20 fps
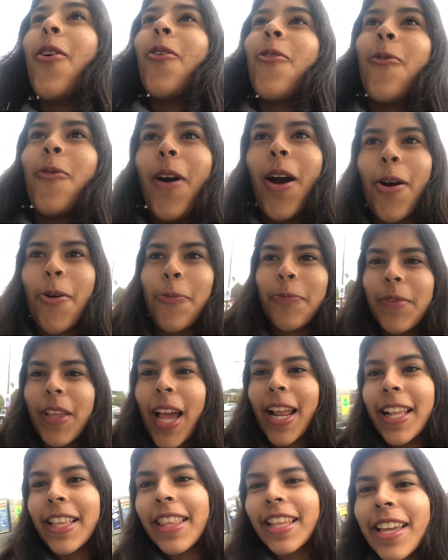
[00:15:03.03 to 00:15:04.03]
Well, I
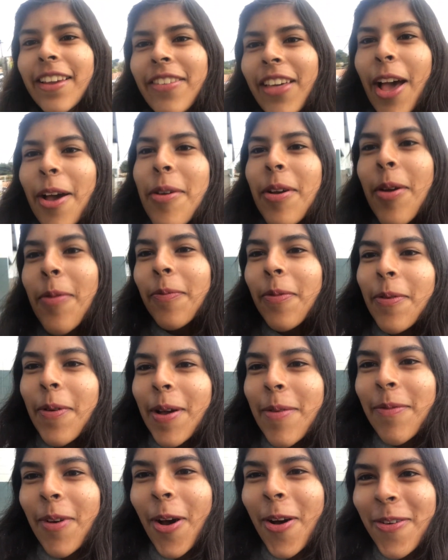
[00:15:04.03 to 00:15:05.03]
didn't think of that. But my
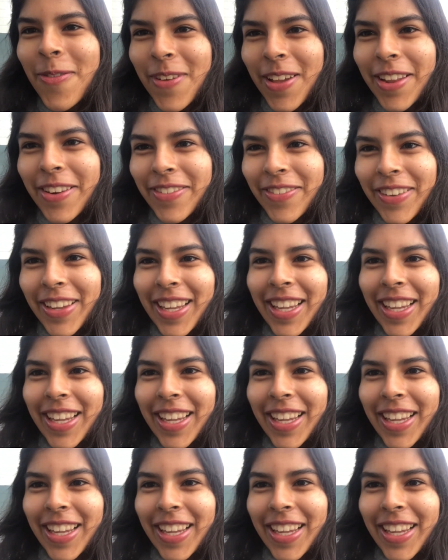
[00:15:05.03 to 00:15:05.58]
mom and me